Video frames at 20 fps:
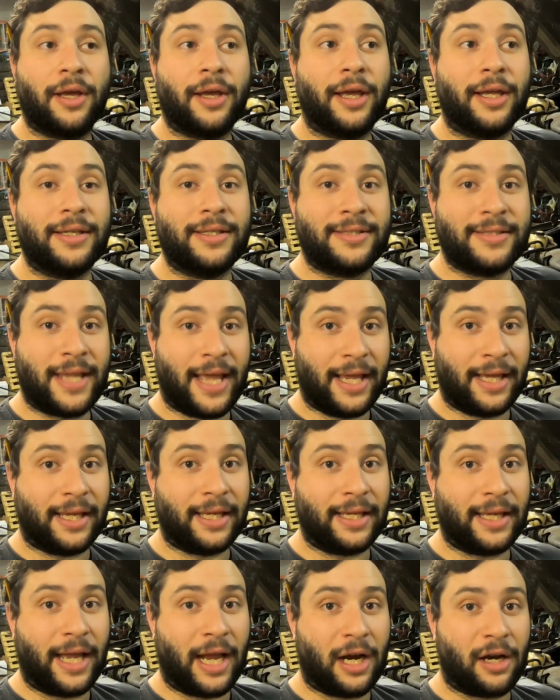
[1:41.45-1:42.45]
and
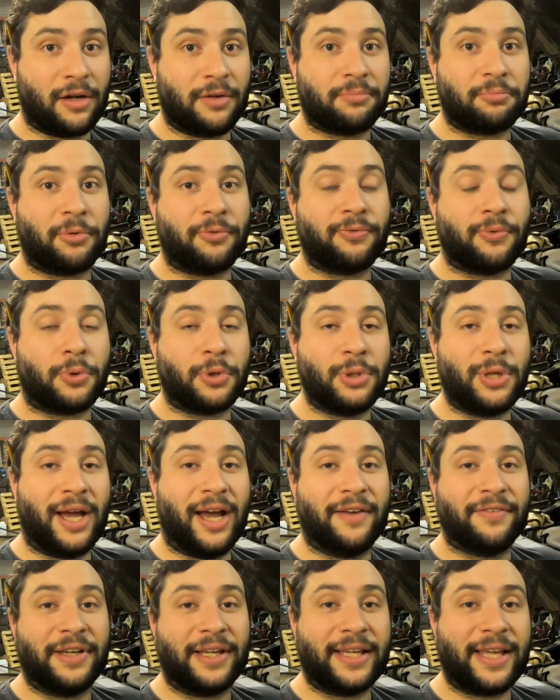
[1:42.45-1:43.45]
taken care of before you
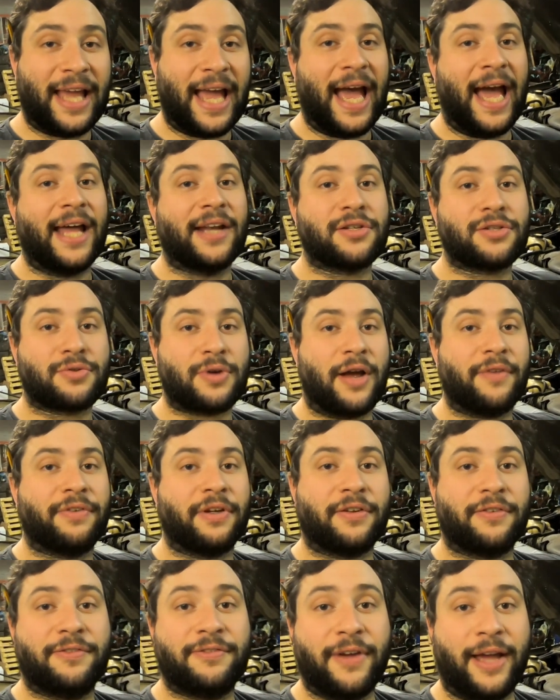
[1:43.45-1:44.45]
have a
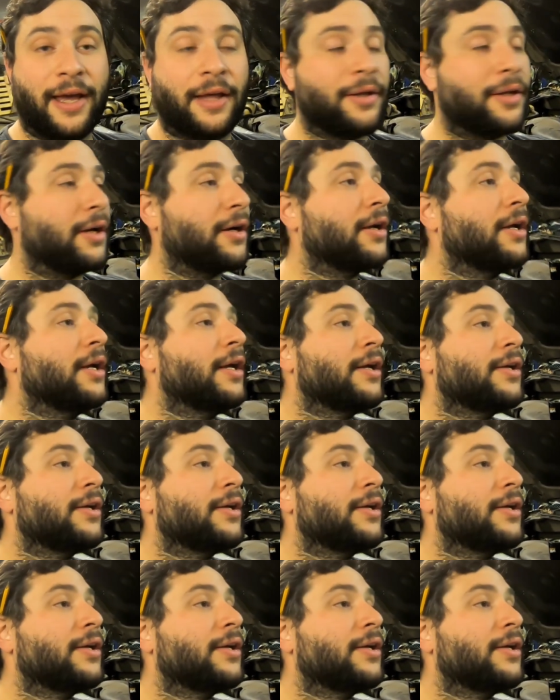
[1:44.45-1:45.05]
catastrophic failure.